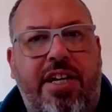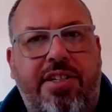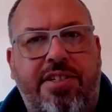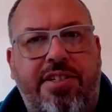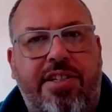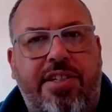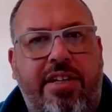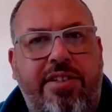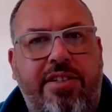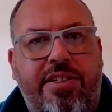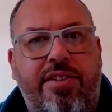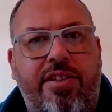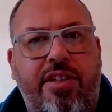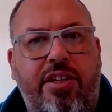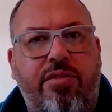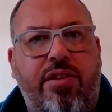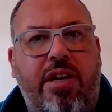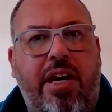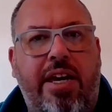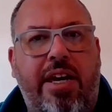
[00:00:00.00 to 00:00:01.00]
data sets in
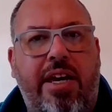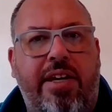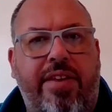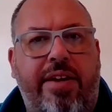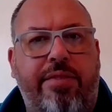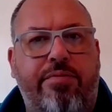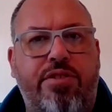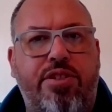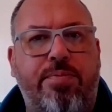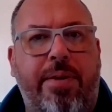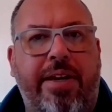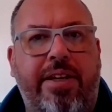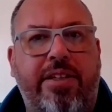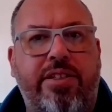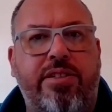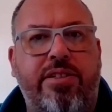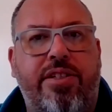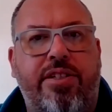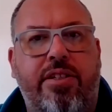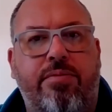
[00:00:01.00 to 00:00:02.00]
the UK in that
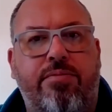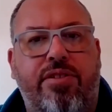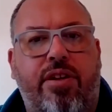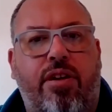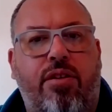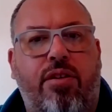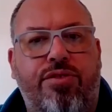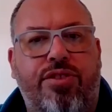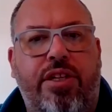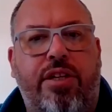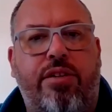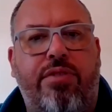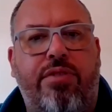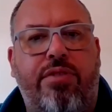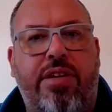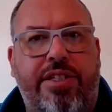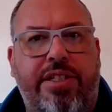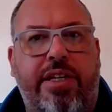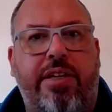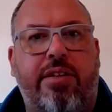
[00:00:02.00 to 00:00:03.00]
respect, in terms of wholesale
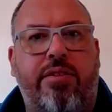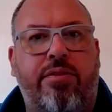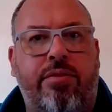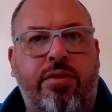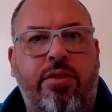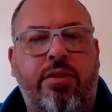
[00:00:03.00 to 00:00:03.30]
retail.